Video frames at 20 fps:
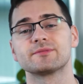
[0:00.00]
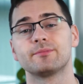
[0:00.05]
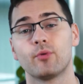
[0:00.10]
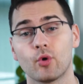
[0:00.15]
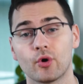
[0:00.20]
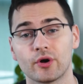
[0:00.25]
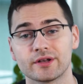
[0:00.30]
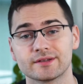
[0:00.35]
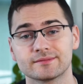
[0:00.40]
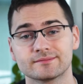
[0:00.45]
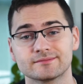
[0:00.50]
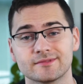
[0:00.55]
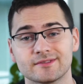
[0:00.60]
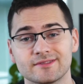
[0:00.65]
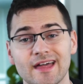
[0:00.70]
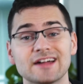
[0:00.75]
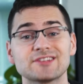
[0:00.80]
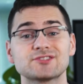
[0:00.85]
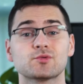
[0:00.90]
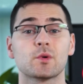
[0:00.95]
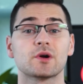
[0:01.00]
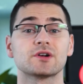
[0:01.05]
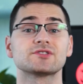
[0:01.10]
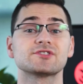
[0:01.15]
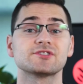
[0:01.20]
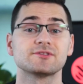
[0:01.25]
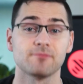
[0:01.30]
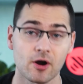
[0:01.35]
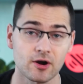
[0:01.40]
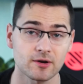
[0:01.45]
support? That's where
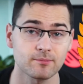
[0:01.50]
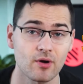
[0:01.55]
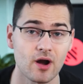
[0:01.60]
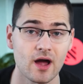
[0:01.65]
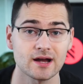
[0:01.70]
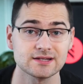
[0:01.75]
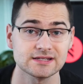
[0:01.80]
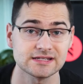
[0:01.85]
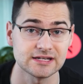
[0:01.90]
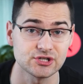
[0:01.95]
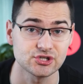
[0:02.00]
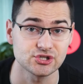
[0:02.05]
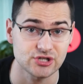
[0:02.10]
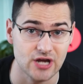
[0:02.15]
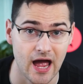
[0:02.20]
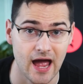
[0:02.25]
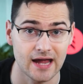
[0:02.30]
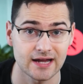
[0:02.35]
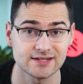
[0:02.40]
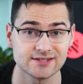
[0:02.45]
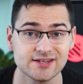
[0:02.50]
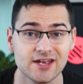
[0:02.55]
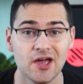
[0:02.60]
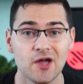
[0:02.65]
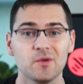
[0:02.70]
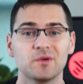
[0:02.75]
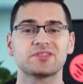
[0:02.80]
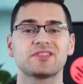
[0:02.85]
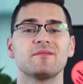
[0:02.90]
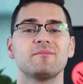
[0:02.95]
Smartproxy shines
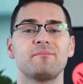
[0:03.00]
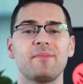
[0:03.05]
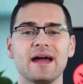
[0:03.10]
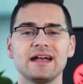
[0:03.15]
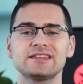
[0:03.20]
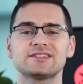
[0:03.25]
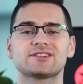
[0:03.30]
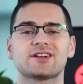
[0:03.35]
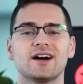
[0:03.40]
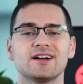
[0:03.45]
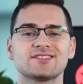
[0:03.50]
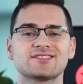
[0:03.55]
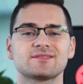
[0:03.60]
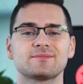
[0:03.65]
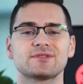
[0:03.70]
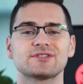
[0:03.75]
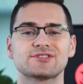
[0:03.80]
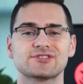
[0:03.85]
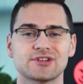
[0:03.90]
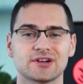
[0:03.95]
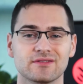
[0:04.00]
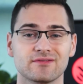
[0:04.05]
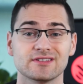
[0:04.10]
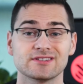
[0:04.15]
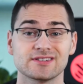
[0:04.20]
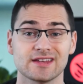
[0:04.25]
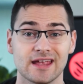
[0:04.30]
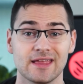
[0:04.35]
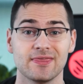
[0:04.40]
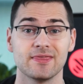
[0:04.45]
with the best customer
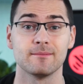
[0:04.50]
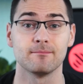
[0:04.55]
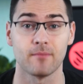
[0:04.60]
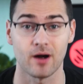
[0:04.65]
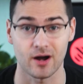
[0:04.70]
service in the